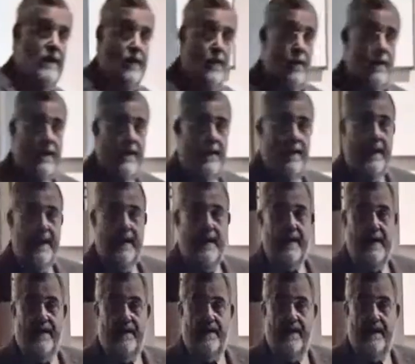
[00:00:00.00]
two or three of
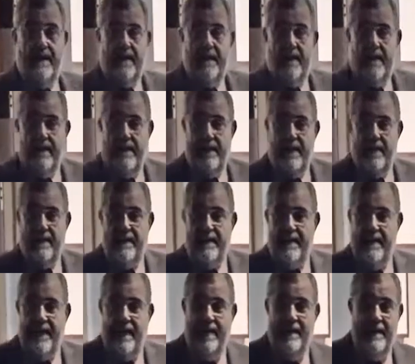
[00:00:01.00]
these in their careers.
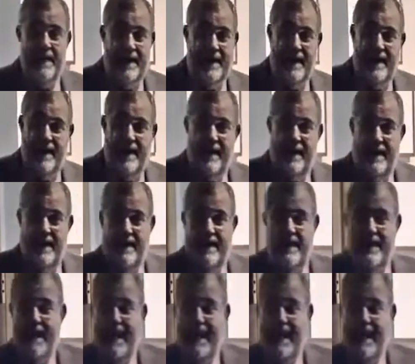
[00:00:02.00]
You know, I mean, these are